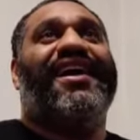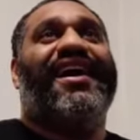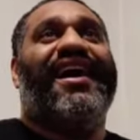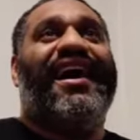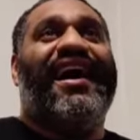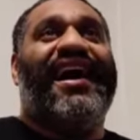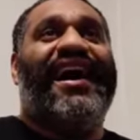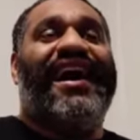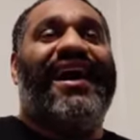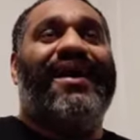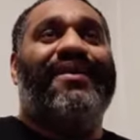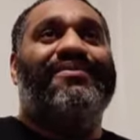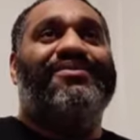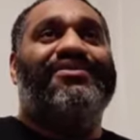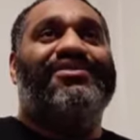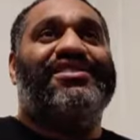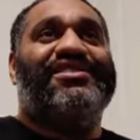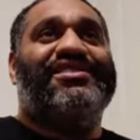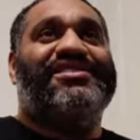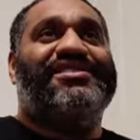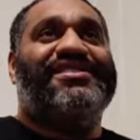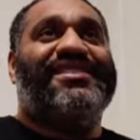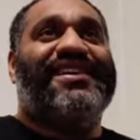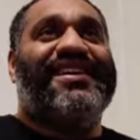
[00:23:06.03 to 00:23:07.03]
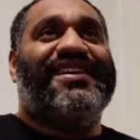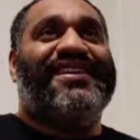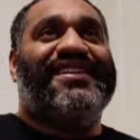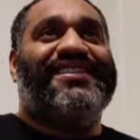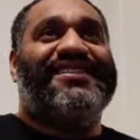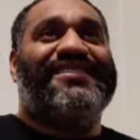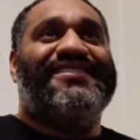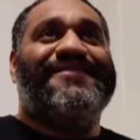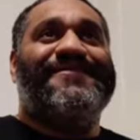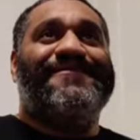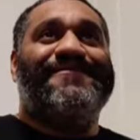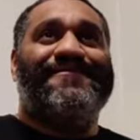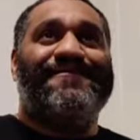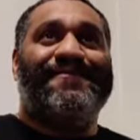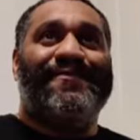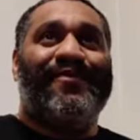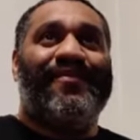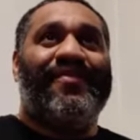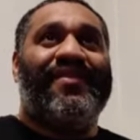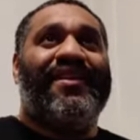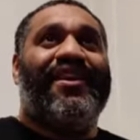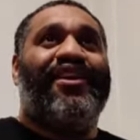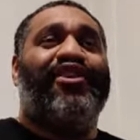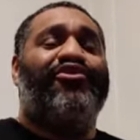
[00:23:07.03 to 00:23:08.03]
I'm just like,
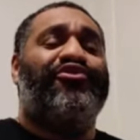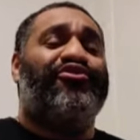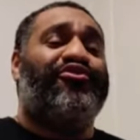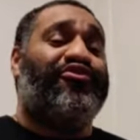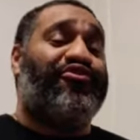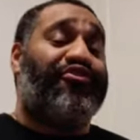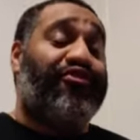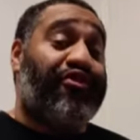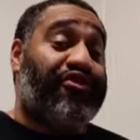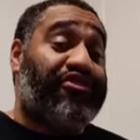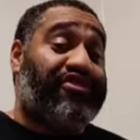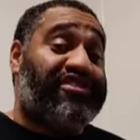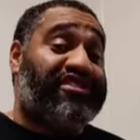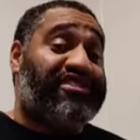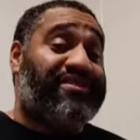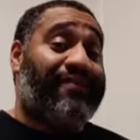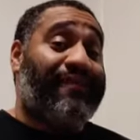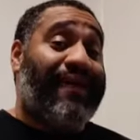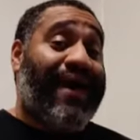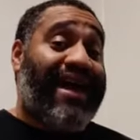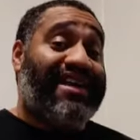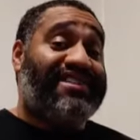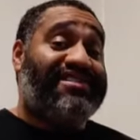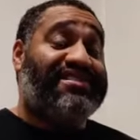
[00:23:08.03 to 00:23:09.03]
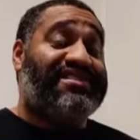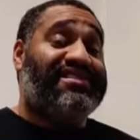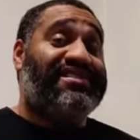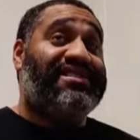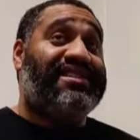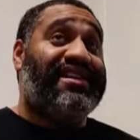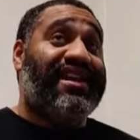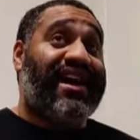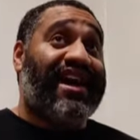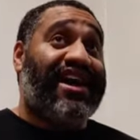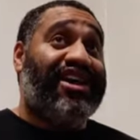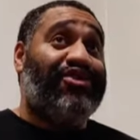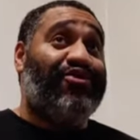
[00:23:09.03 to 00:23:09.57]
first match of the night,